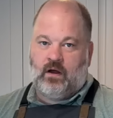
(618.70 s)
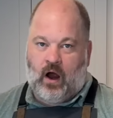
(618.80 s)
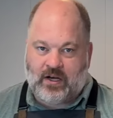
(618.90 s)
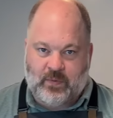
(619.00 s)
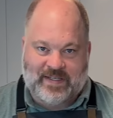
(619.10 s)
All
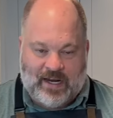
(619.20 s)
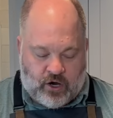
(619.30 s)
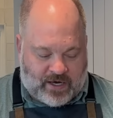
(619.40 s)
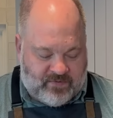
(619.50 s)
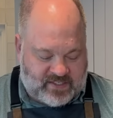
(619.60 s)
right, do we dare
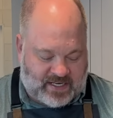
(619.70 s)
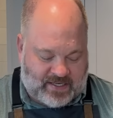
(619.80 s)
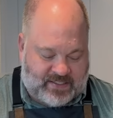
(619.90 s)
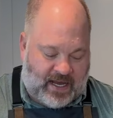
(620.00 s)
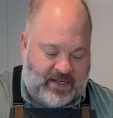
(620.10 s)
give this thing a
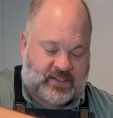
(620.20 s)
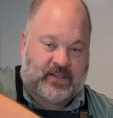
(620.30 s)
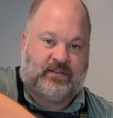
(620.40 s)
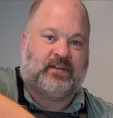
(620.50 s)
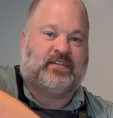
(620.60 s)
taste?
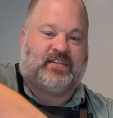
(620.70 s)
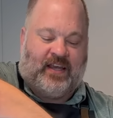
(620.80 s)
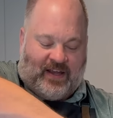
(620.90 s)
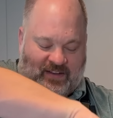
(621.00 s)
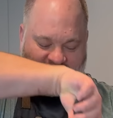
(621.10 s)
Let's see.